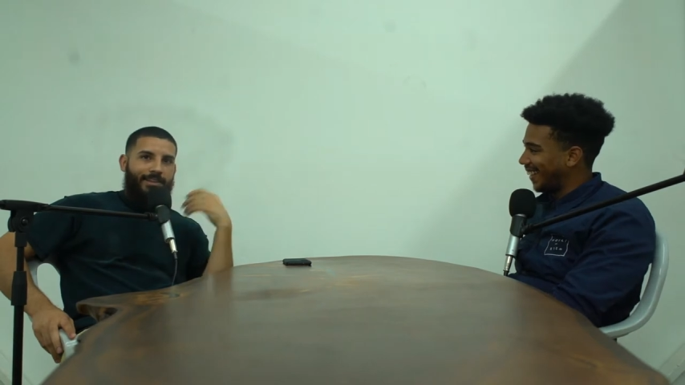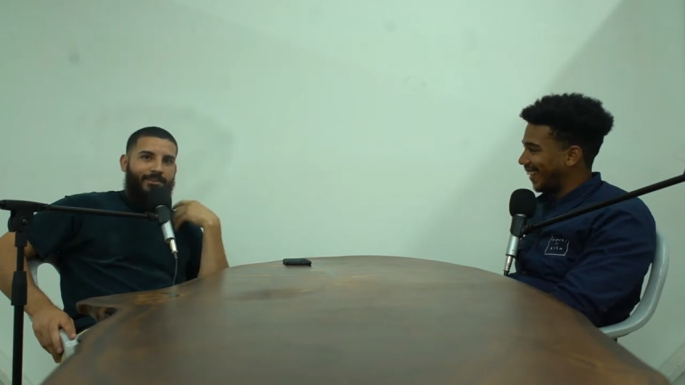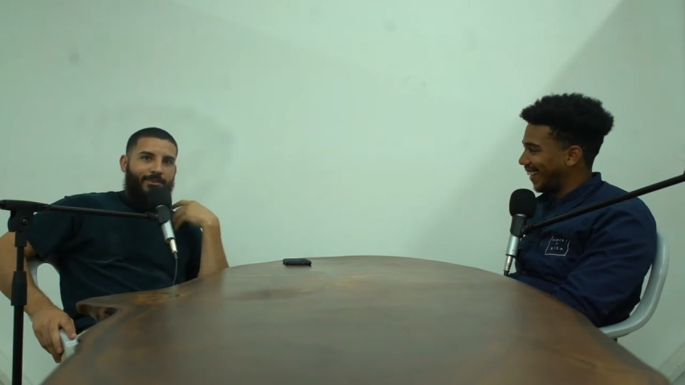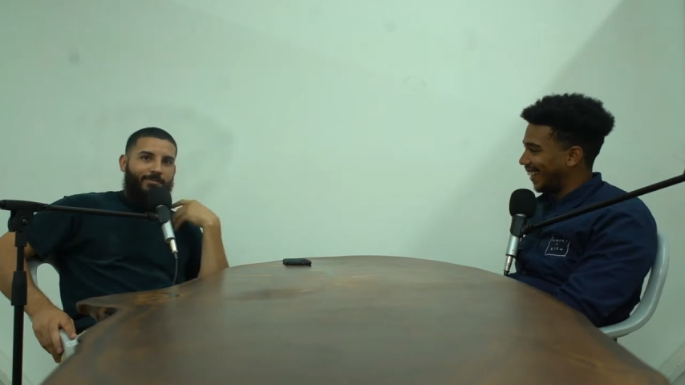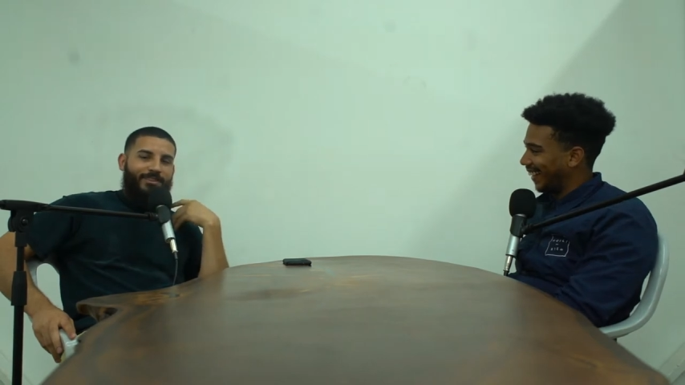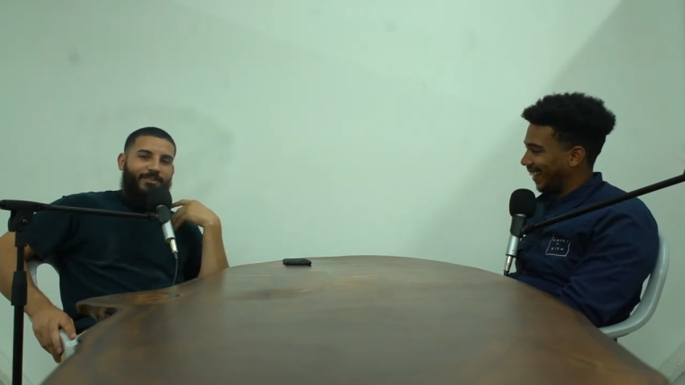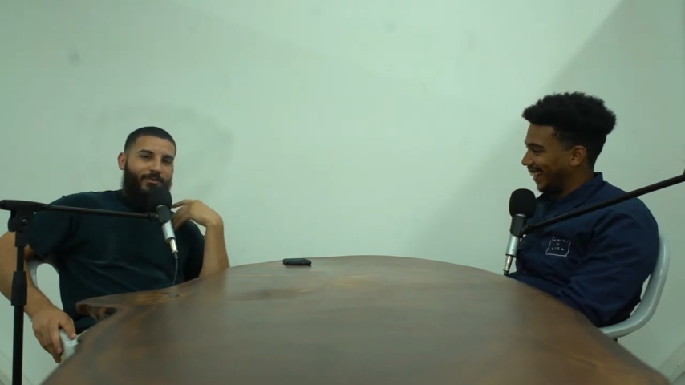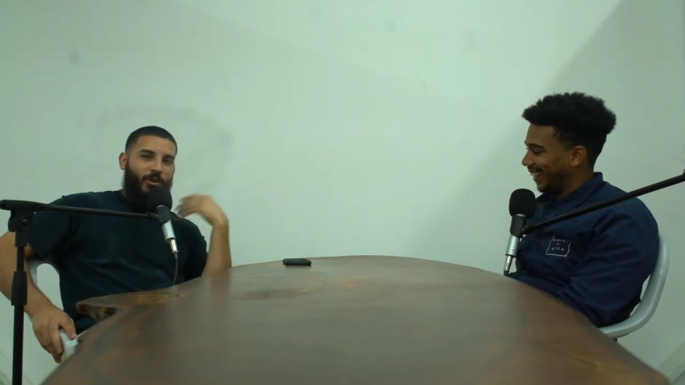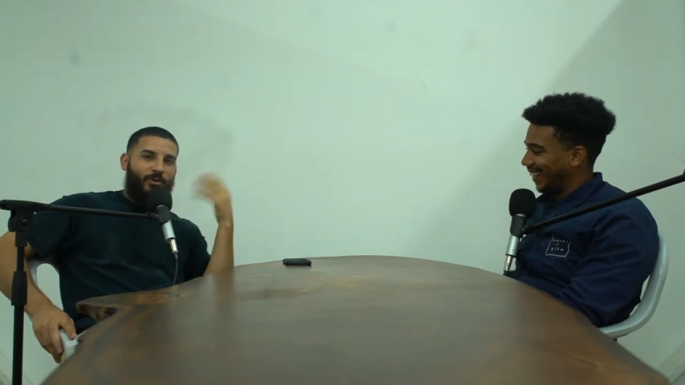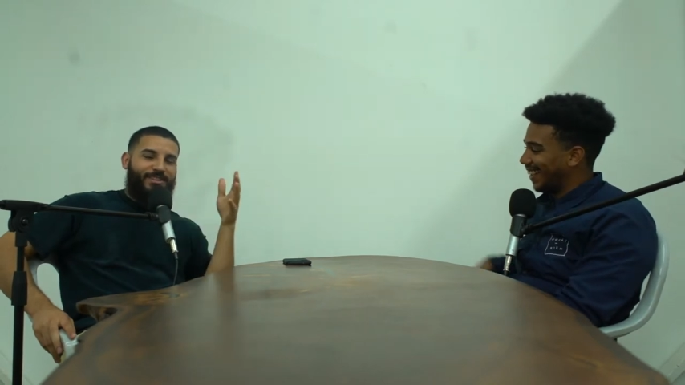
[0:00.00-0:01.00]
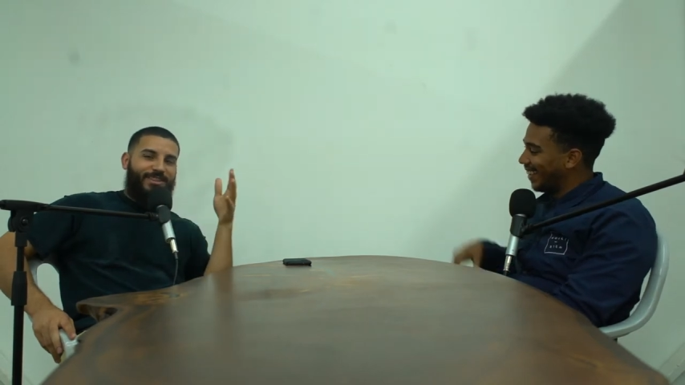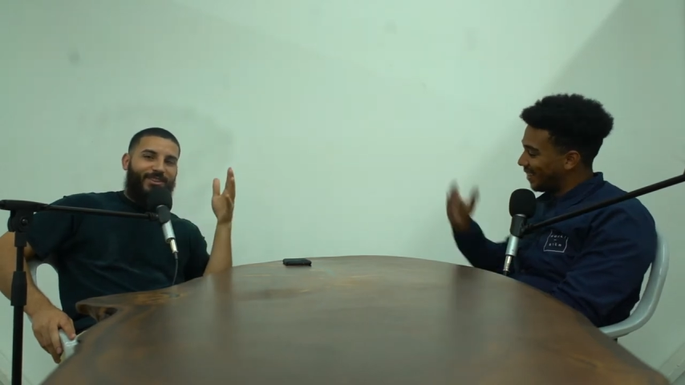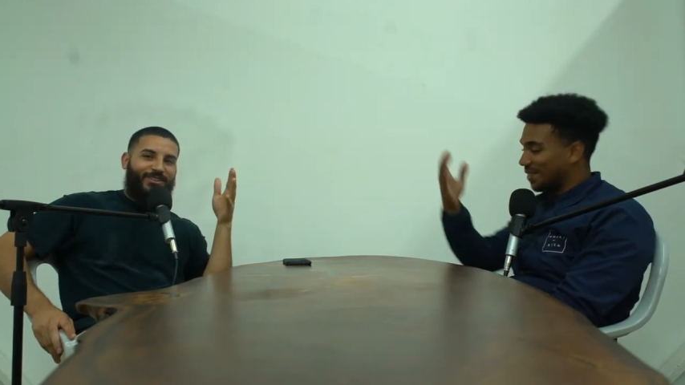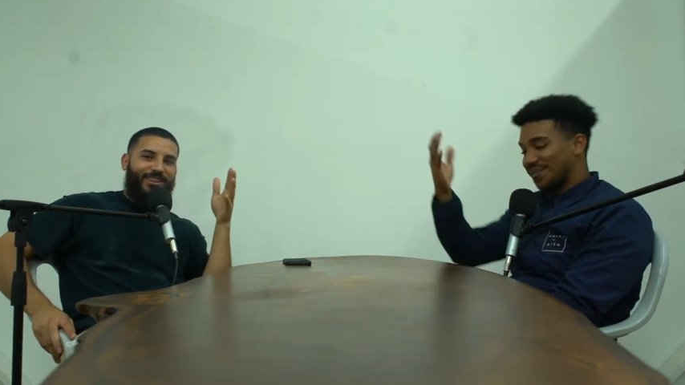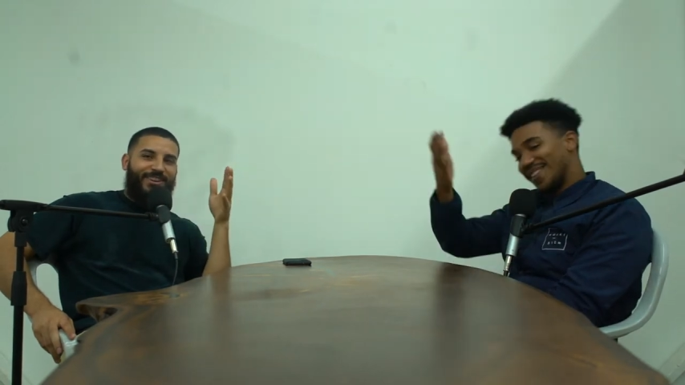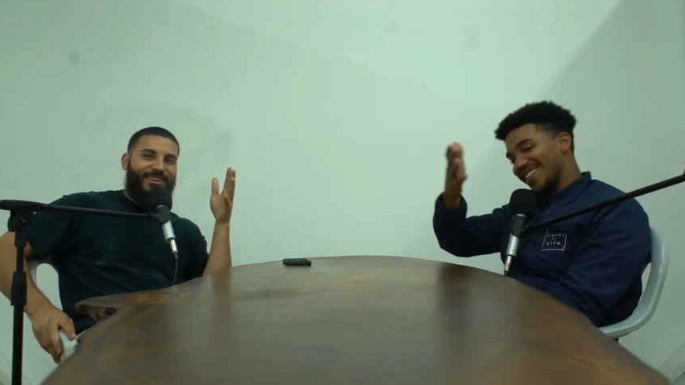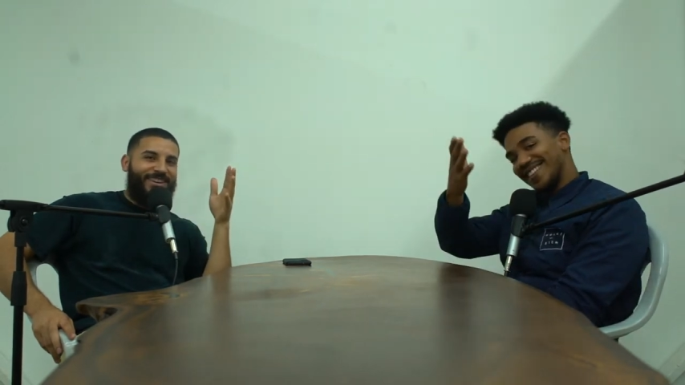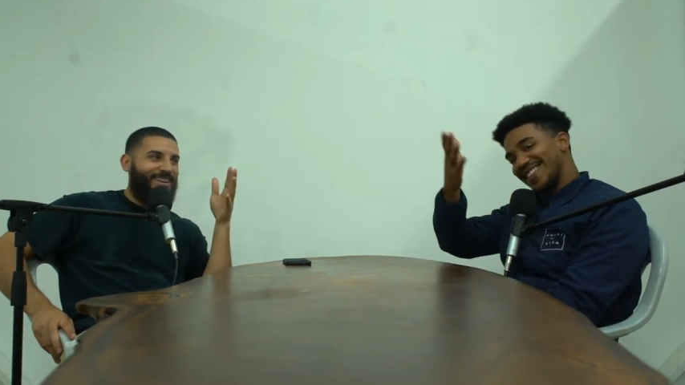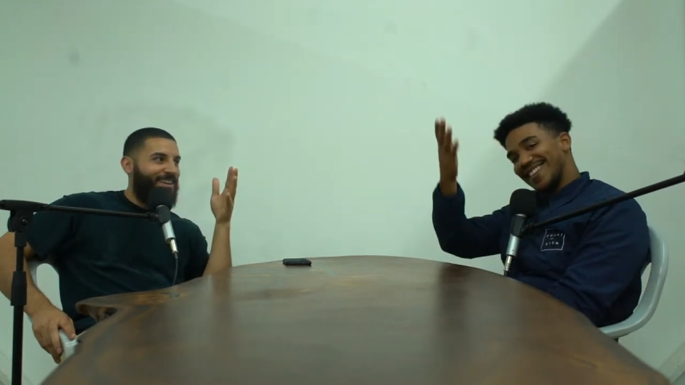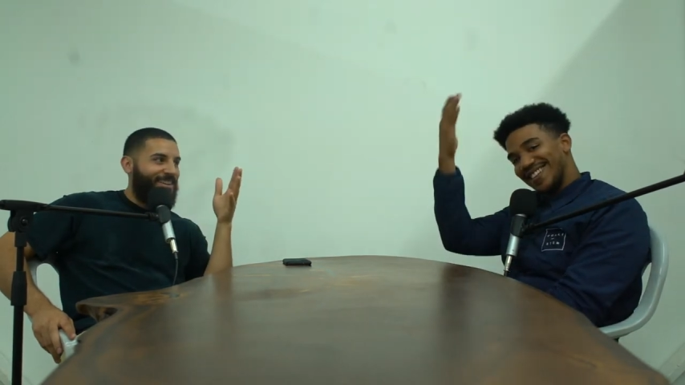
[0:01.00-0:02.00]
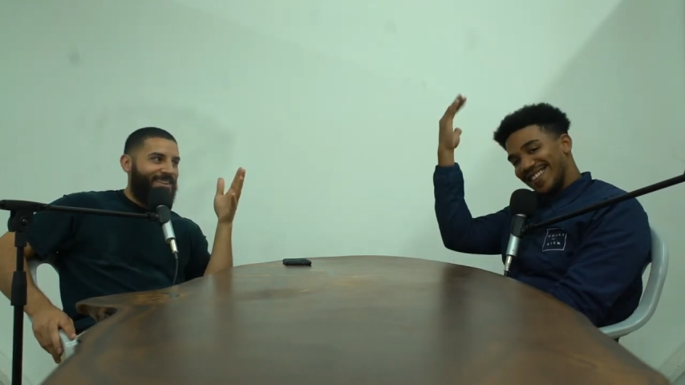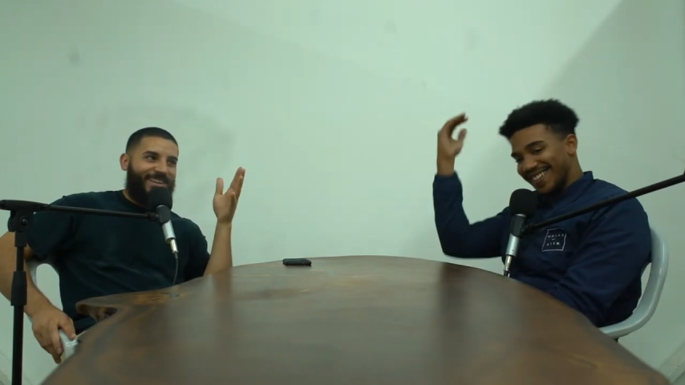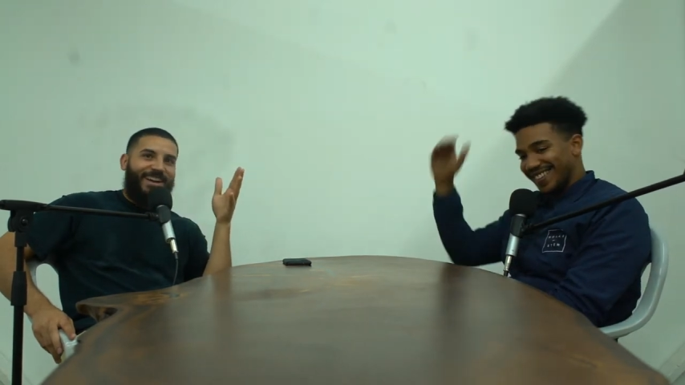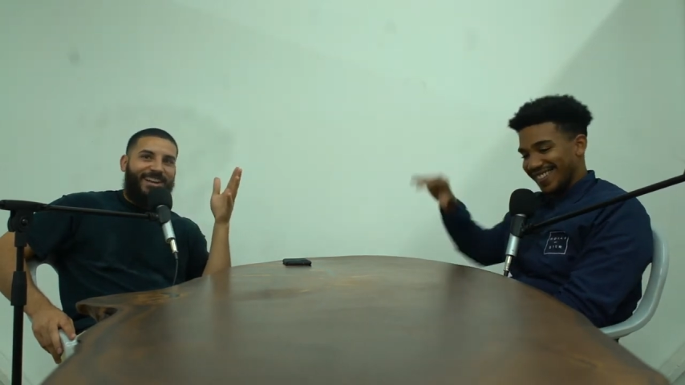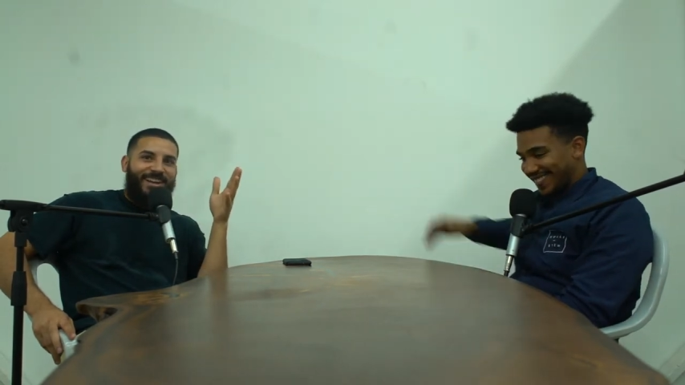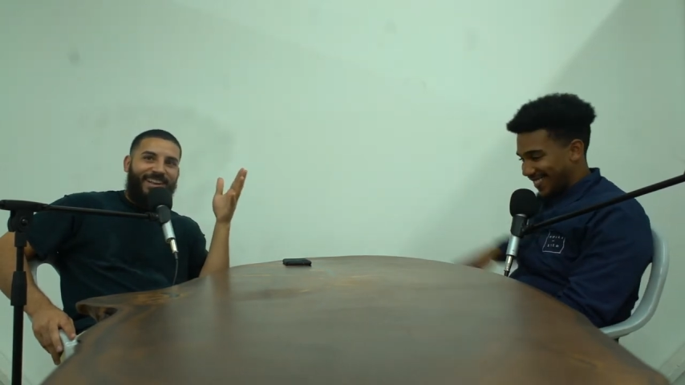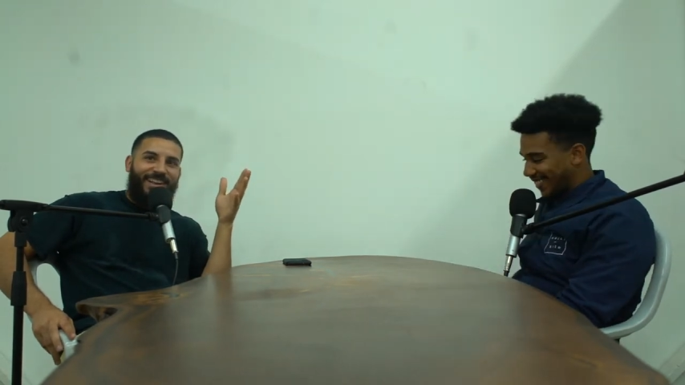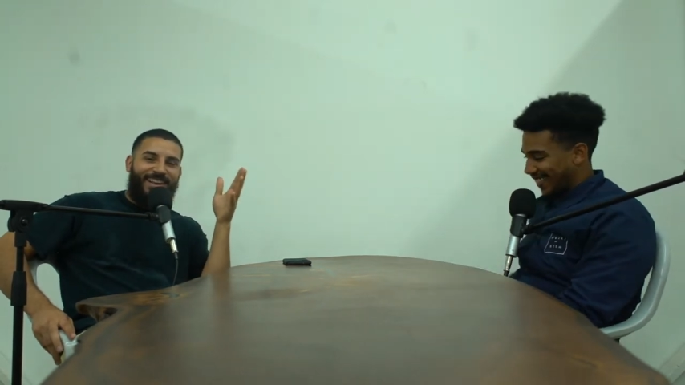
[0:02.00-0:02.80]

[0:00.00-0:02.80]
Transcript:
Speaker 1: I know, but the viewers don't the know. Viewers don't know.